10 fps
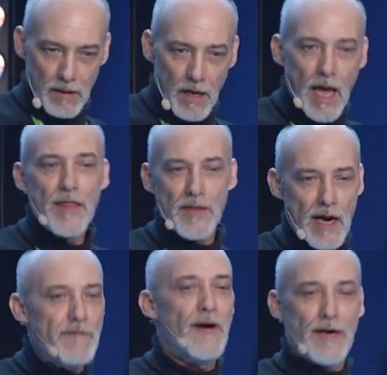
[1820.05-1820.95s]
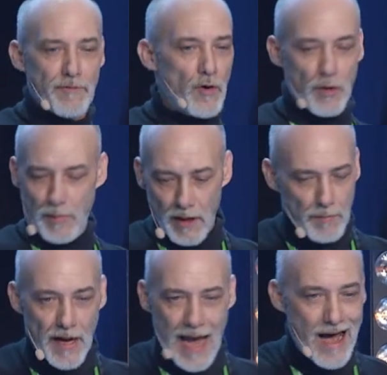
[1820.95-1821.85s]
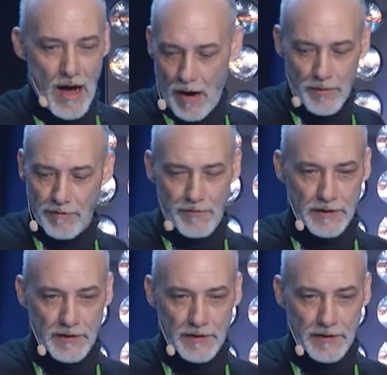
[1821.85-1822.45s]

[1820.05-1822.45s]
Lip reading: And then I find a vulnerability, and I'm like, how in the fuck did they